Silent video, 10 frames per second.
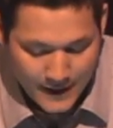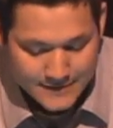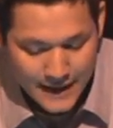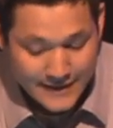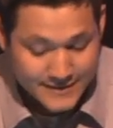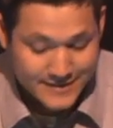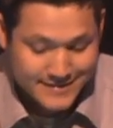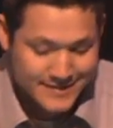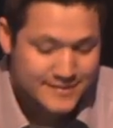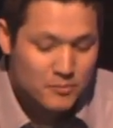Science is
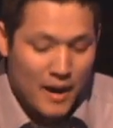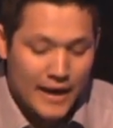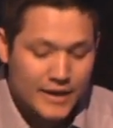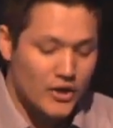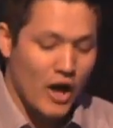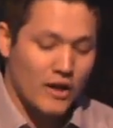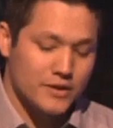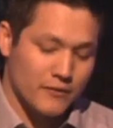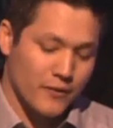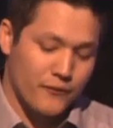systematic
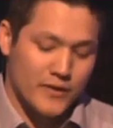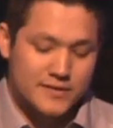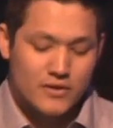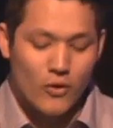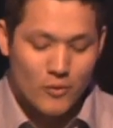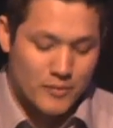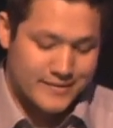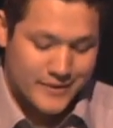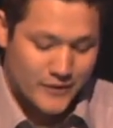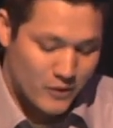knowledge of the physical or
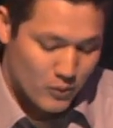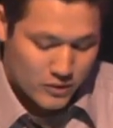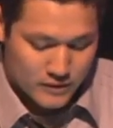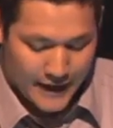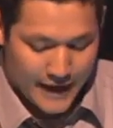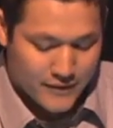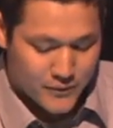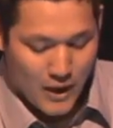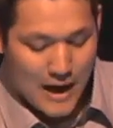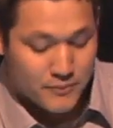material world gained
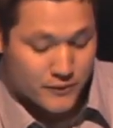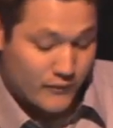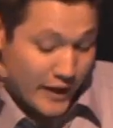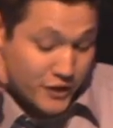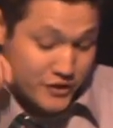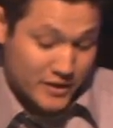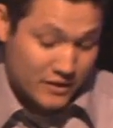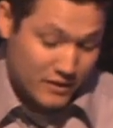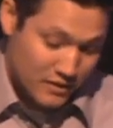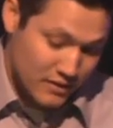through observation